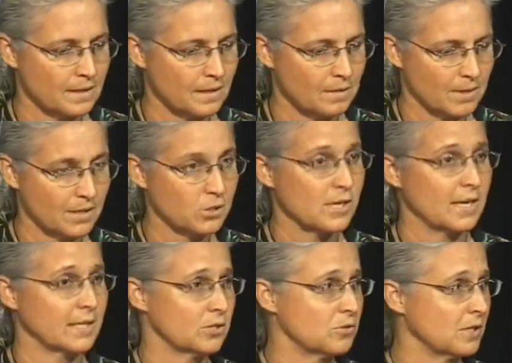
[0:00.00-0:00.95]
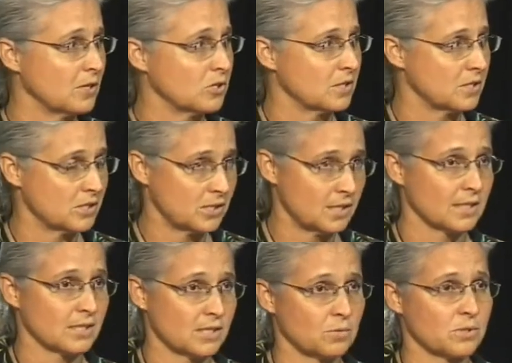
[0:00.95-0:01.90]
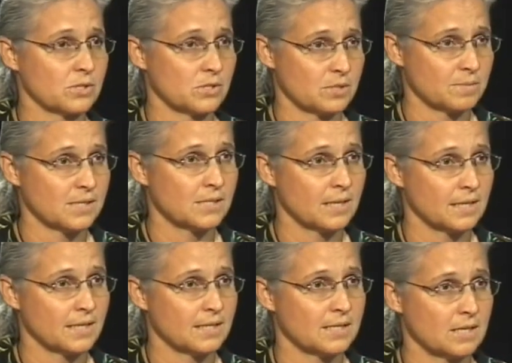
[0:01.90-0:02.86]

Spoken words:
my understanding in 2006 there was some studies